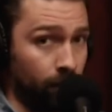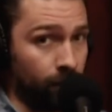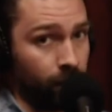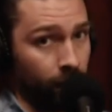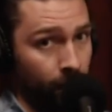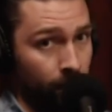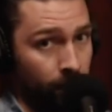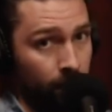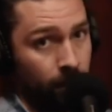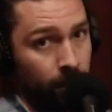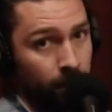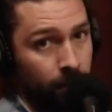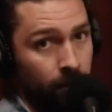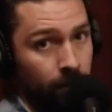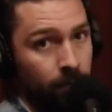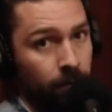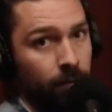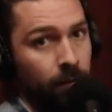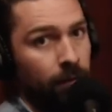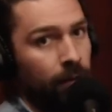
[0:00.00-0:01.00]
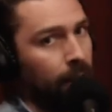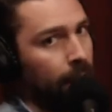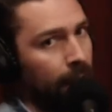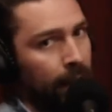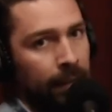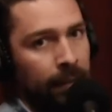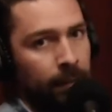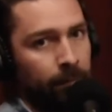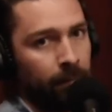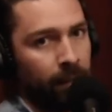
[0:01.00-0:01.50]
termer.
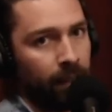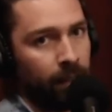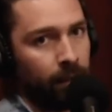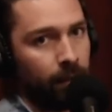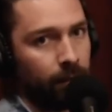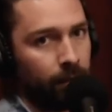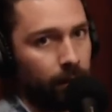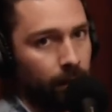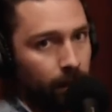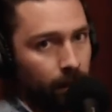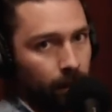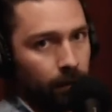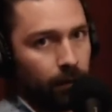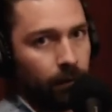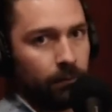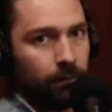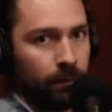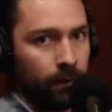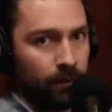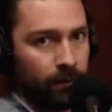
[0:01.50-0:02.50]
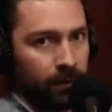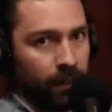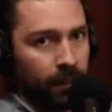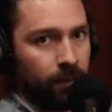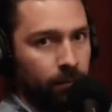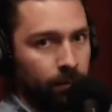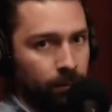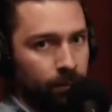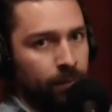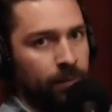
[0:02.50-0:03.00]
I didn't buy it. It was
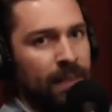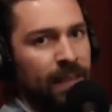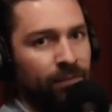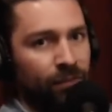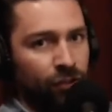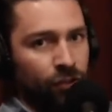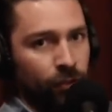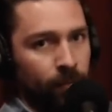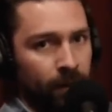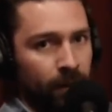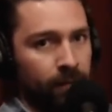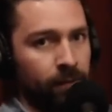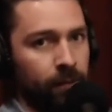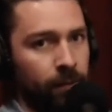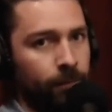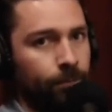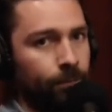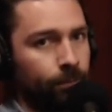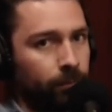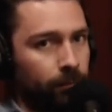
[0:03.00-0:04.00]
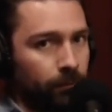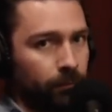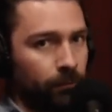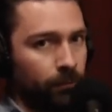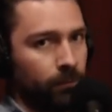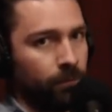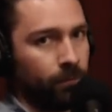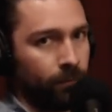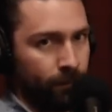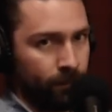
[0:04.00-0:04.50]
like I'd, given to me as a
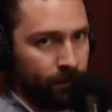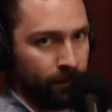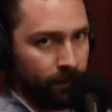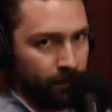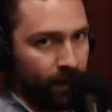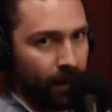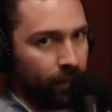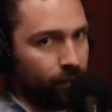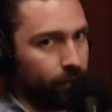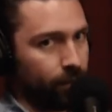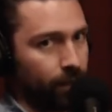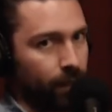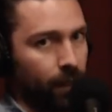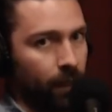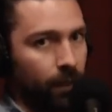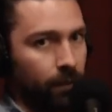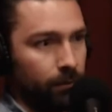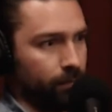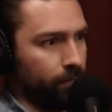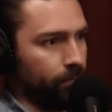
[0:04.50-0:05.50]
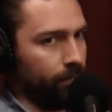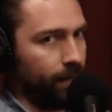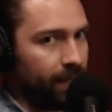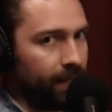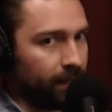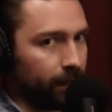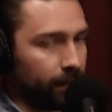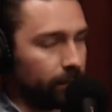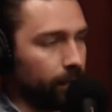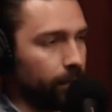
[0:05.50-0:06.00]
that's not so bad. factory car. It was yeah.
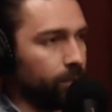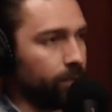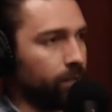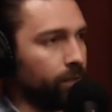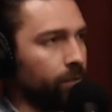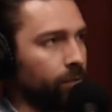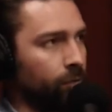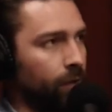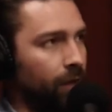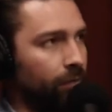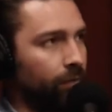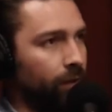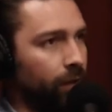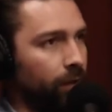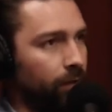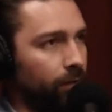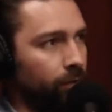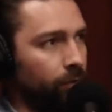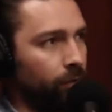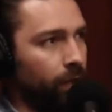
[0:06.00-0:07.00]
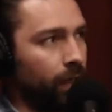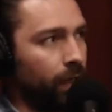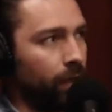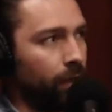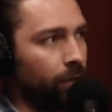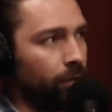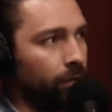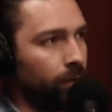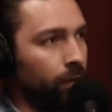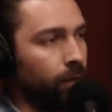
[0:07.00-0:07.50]
amazing. It was graphite grey
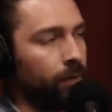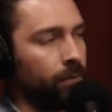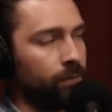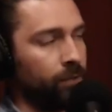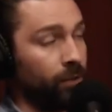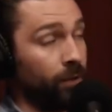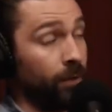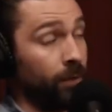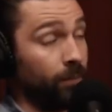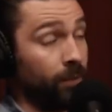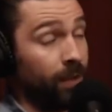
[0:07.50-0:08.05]
on no it, sorry,